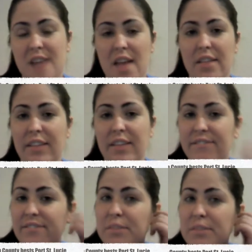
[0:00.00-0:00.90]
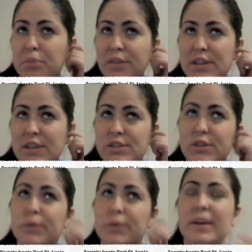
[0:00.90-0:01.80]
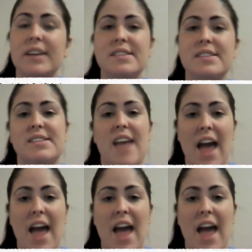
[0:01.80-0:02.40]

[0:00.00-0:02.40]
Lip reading: the previous 2 weeks they'd